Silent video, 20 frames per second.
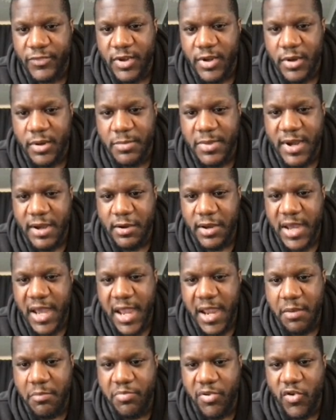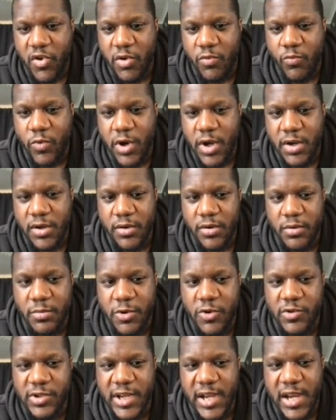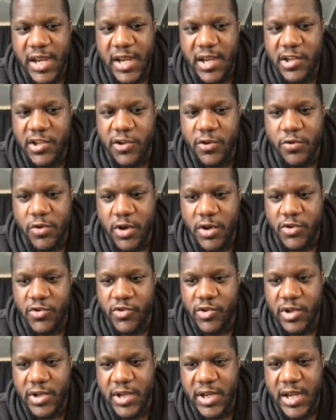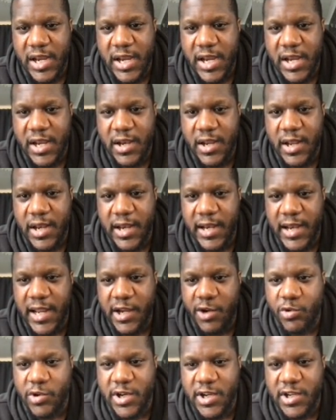about 8.1, almost 8,200 in liquid